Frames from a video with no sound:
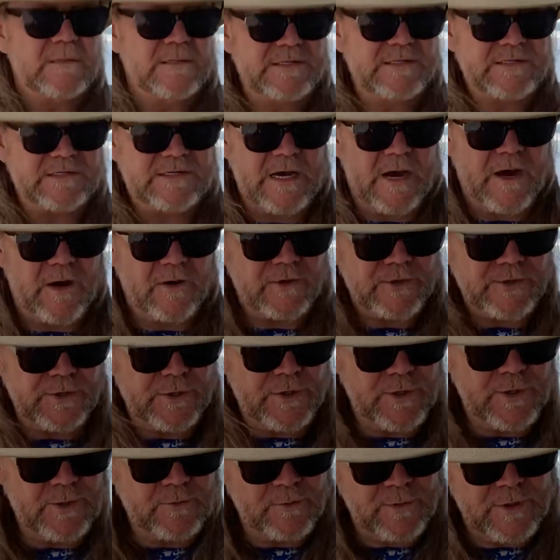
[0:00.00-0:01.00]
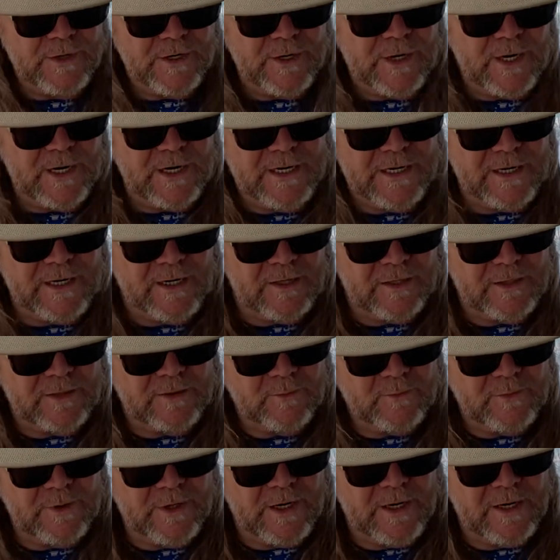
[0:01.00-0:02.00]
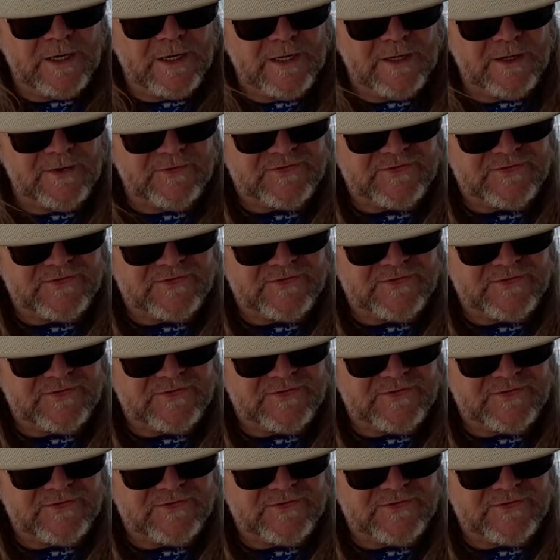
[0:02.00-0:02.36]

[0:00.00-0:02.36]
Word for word: It's all good. We're in our little